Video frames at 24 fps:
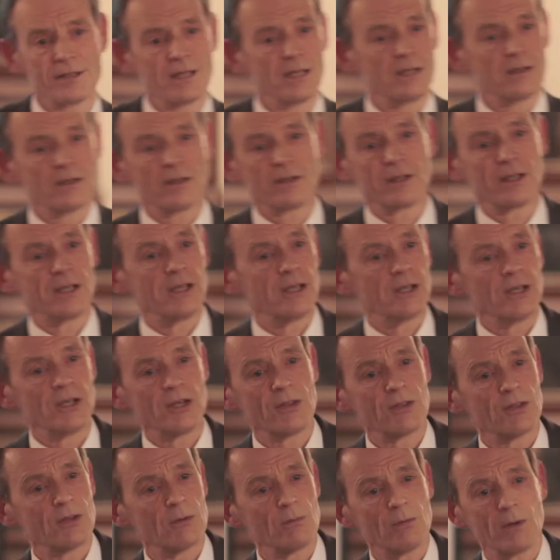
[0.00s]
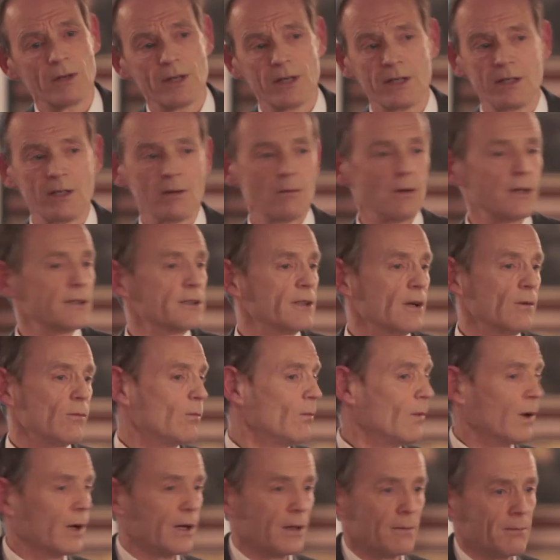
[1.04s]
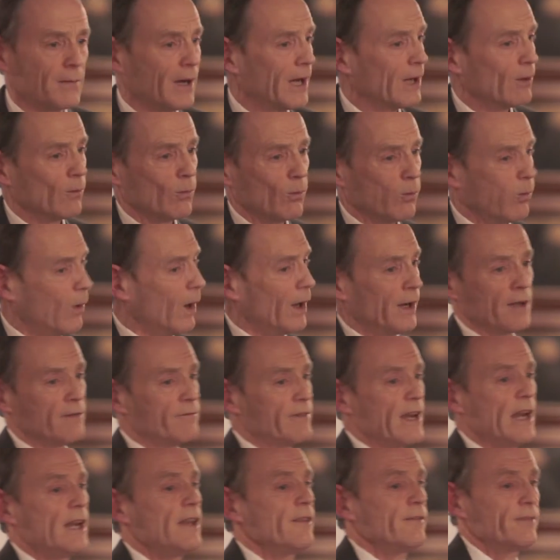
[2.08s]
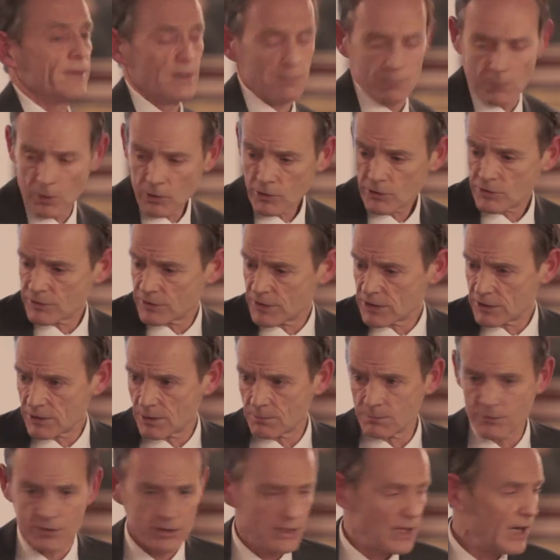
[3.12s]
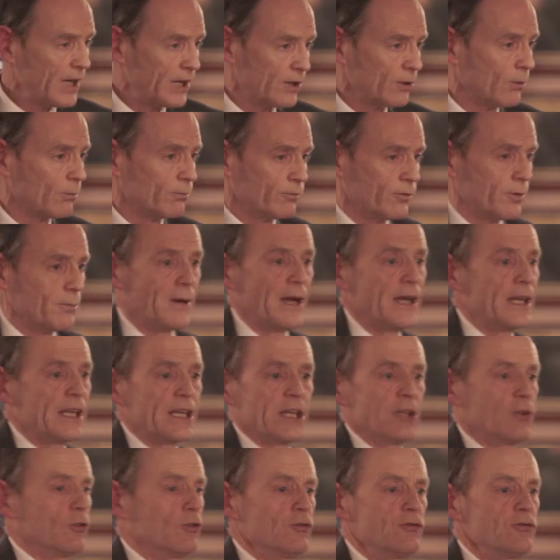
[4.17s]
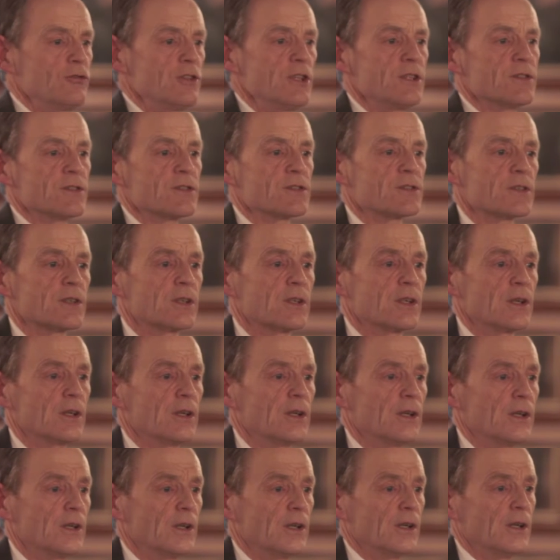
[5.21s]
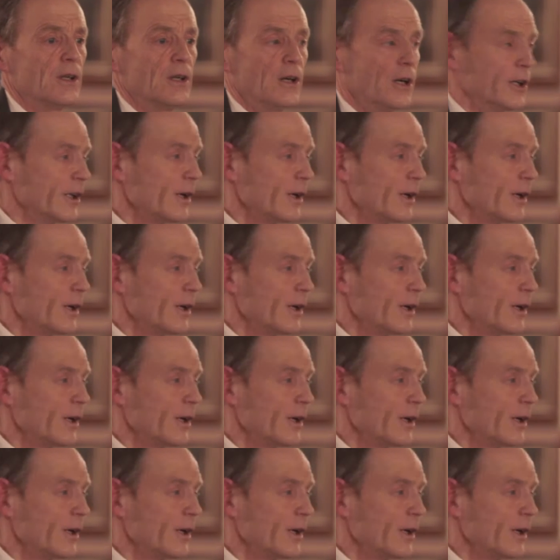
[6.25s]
thing on the earth I want to do. I don't want to make one of anything. My system's geared up for making hundreds. I